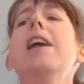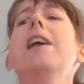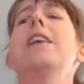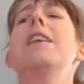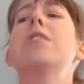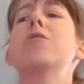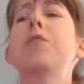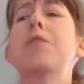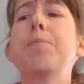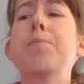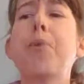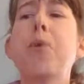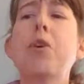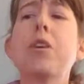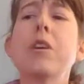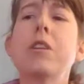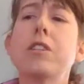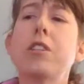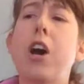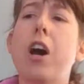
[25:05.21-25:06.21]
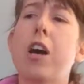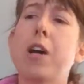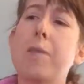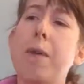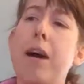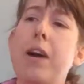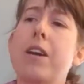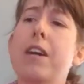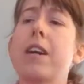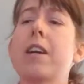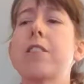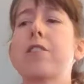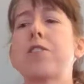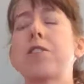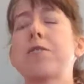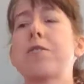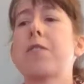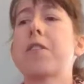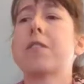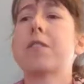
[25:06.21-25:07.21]
Now, it's important to talk about here
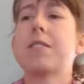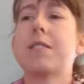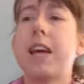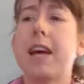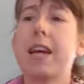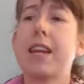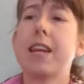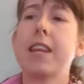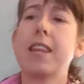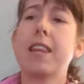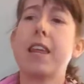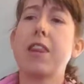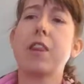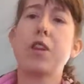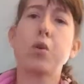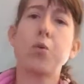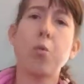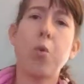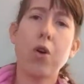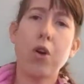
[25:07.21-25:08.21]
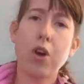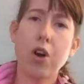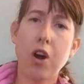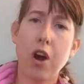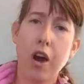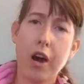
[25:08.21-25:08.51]
just for a second that there were